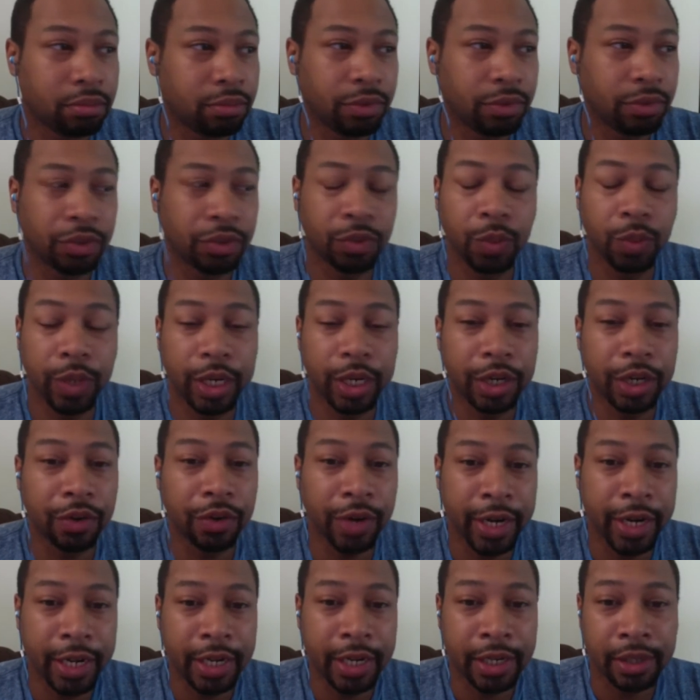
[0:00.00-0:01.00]
twenty
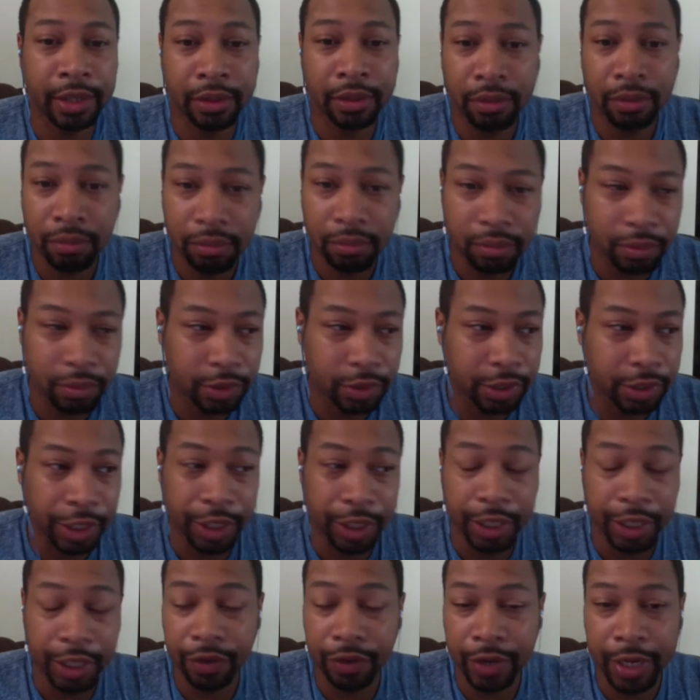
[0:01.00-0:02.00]
grand,
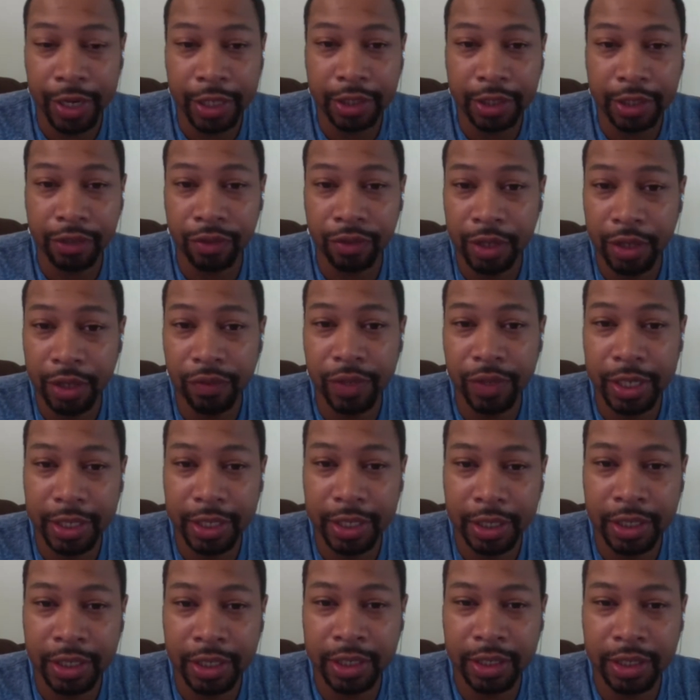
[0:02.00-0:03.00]
thirty grand to renovate
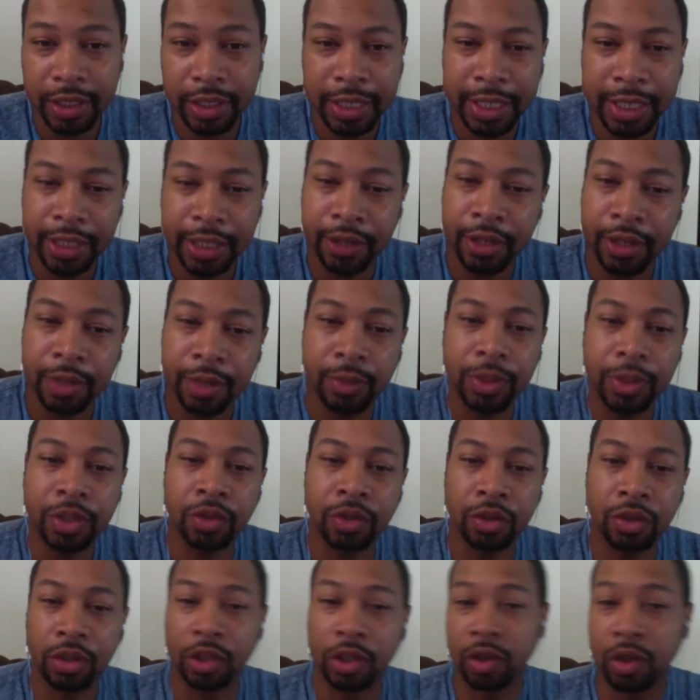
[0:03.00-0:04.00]
this because I thought it was
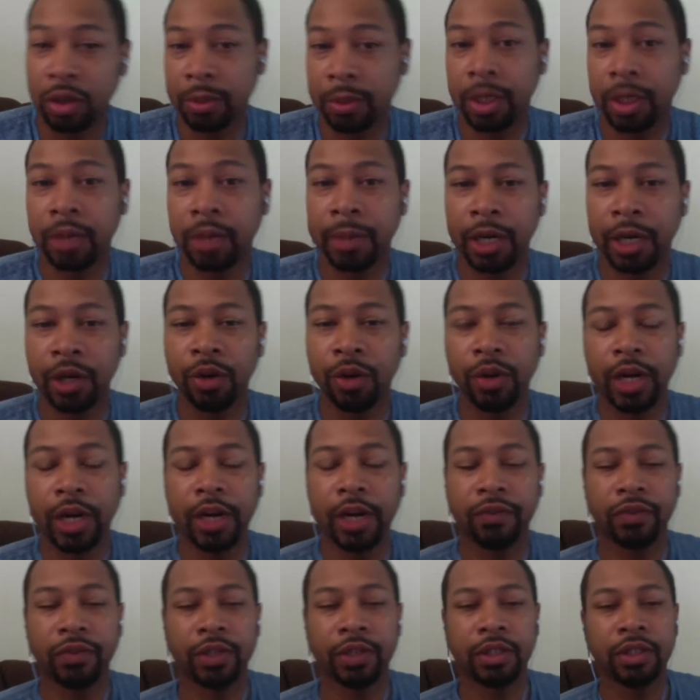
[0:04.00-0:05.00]
going to be on my own
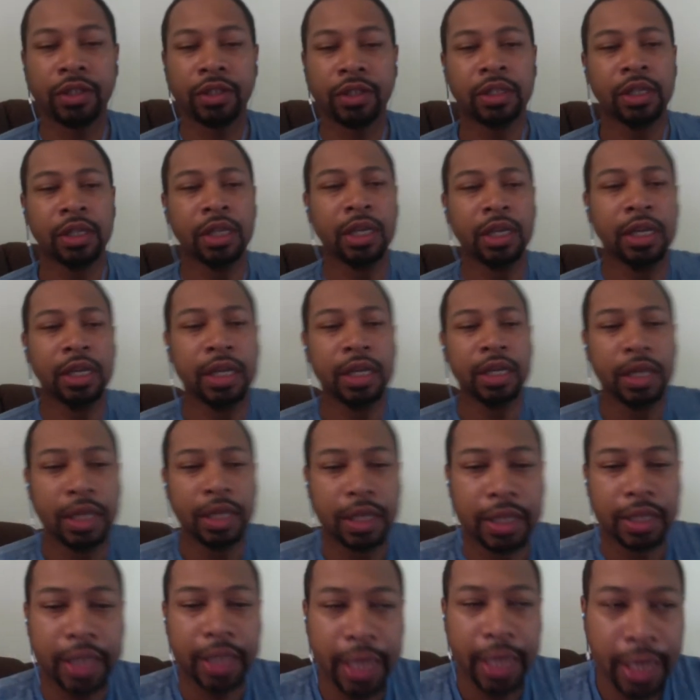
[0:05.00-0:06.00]
efforts
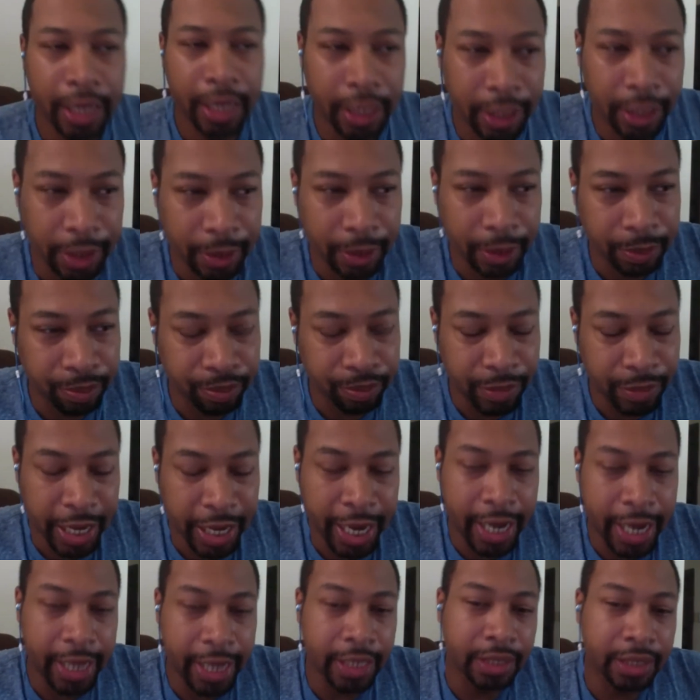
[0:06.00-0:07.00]
right. that um,
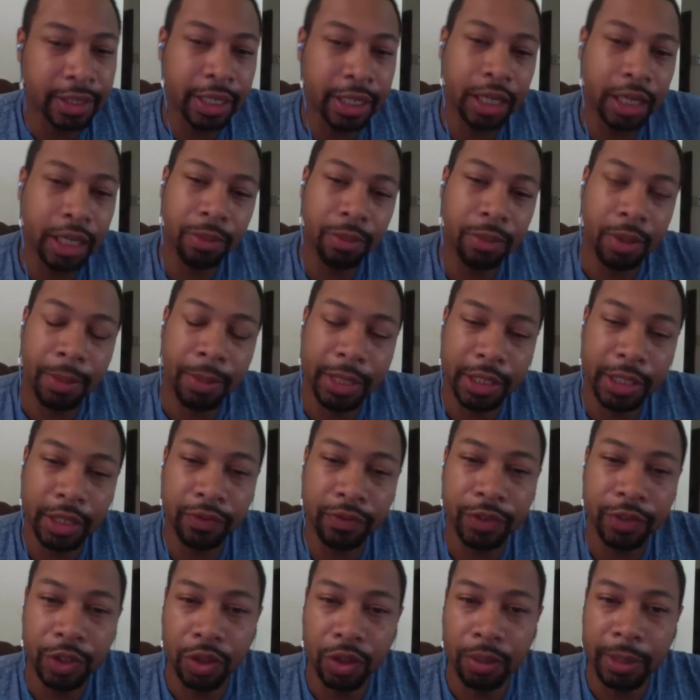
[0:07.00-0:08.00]
I had to take it upon myself
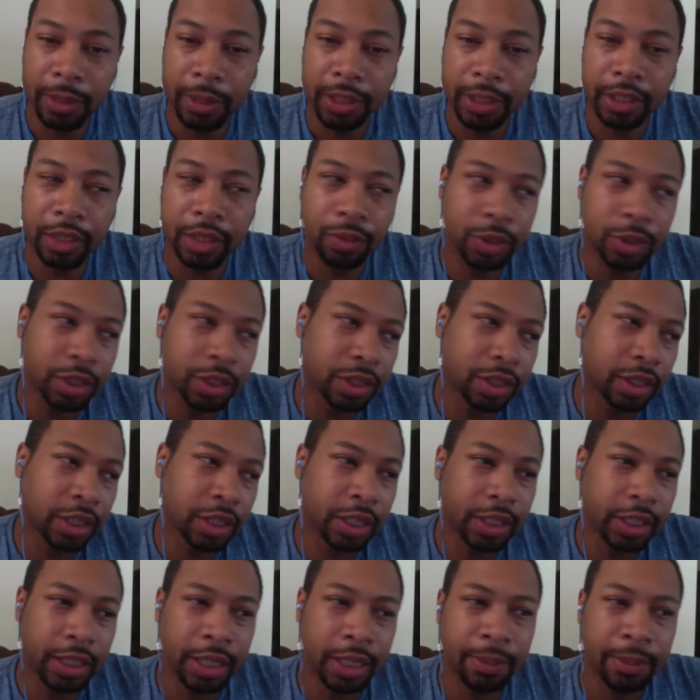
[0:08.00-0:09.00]
and do it myself, which is a
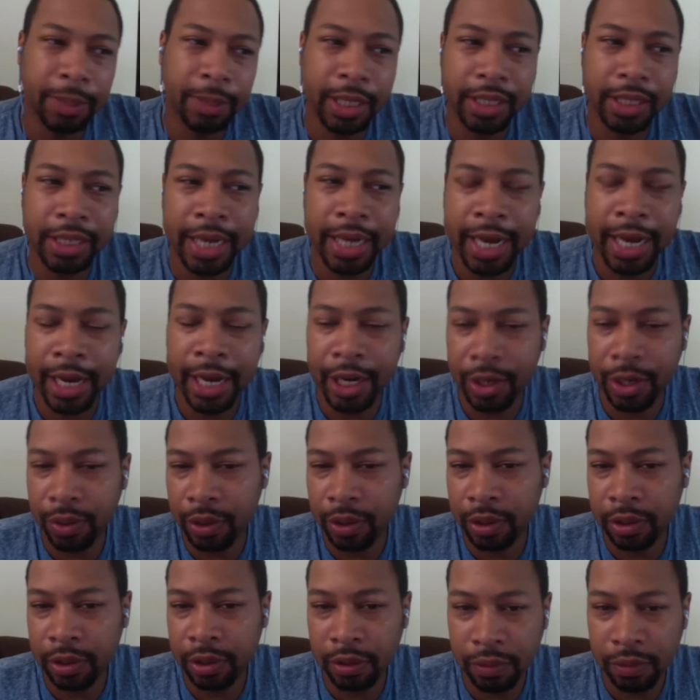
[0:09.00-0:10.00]
good thing because now I know
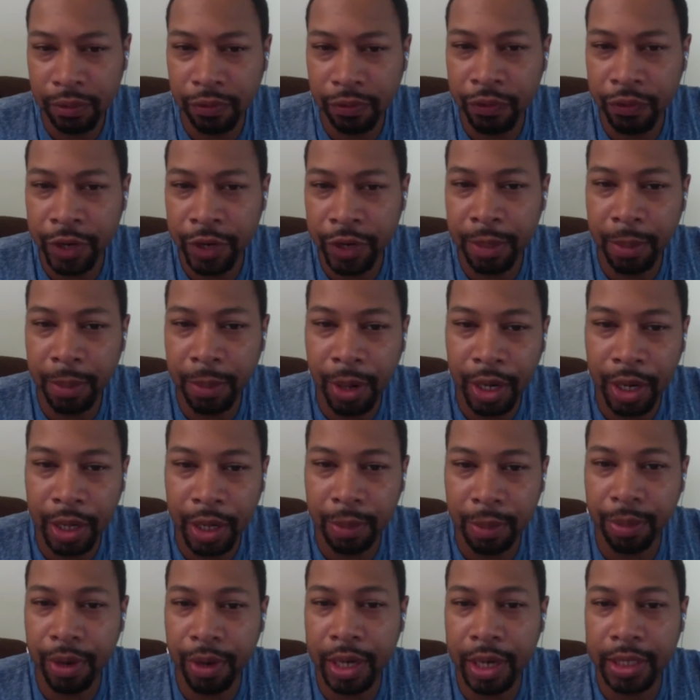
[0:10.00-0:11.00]
the fair market
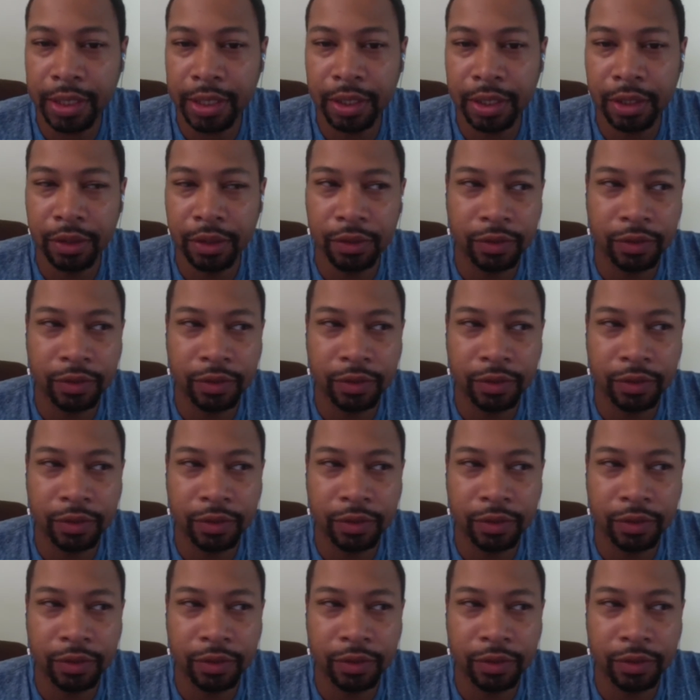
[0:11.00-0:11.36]
prices of